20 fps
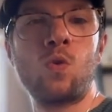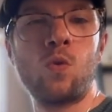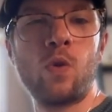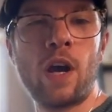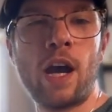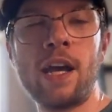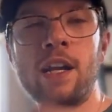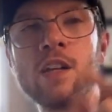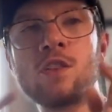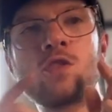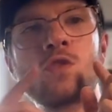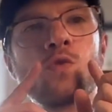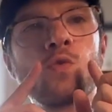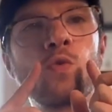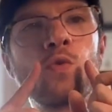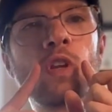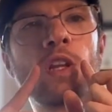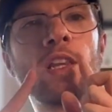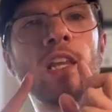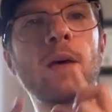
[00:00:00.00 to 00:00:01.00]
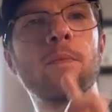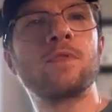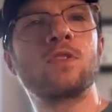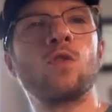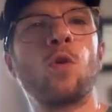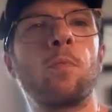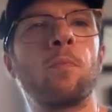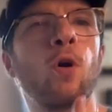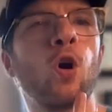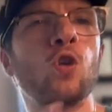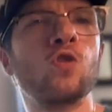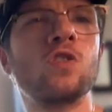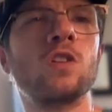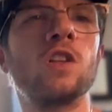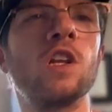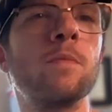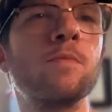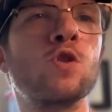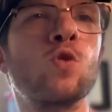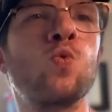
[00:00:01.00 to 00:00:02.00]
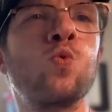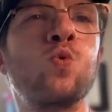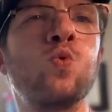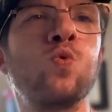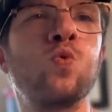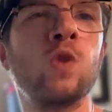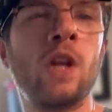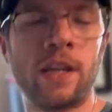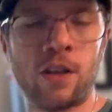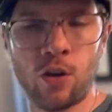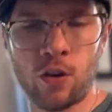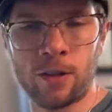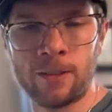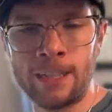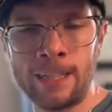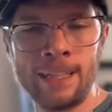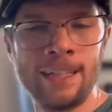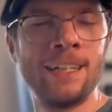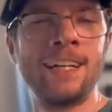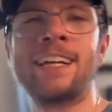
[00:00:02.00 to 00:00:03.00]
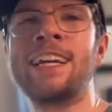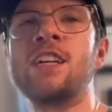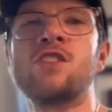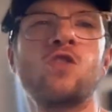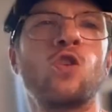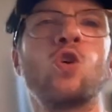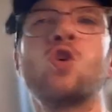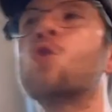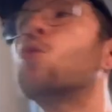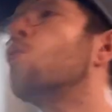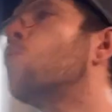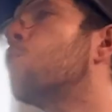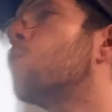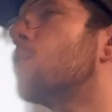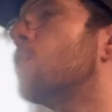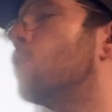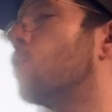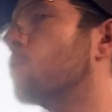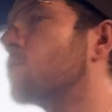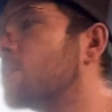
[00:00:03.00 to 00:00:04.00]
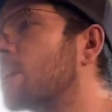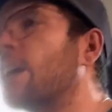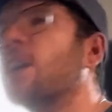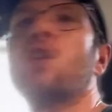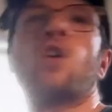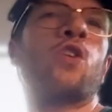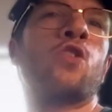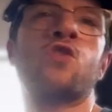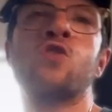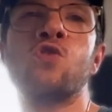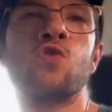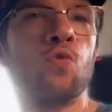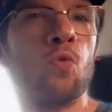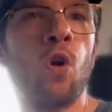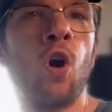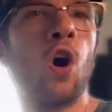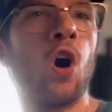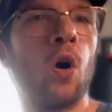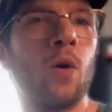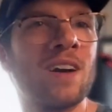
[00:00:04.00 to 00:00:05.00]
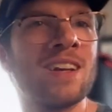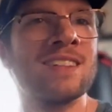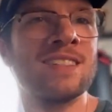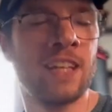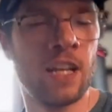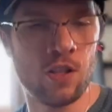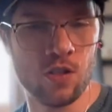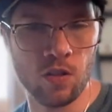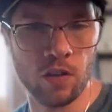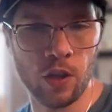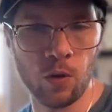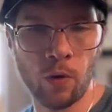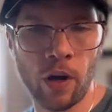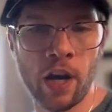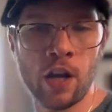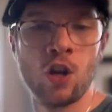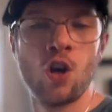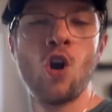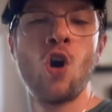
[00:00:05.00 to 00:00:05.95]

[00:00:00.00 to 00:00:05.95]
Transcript: and it's through the lips. So perched lips, like you're, I guess you're, sucking on a straw essentially, right?